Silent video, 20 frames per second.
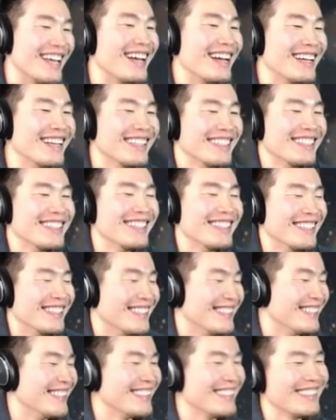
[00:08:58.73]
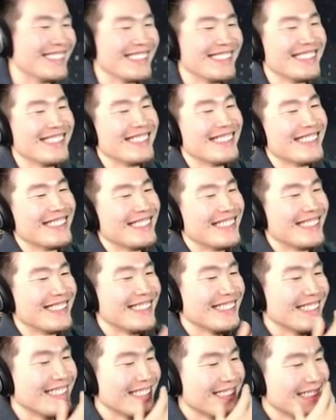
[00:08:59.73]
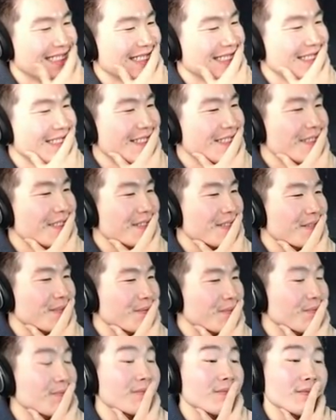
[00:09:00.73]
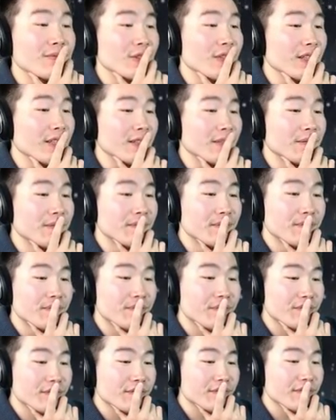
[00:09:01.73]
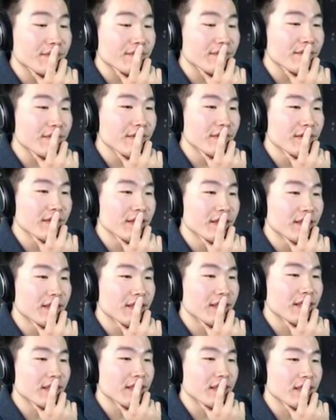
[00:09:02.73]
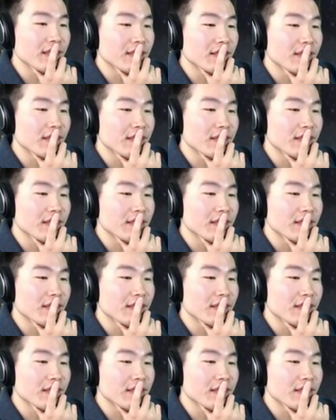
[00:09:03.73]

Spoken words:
The person shown says nothing.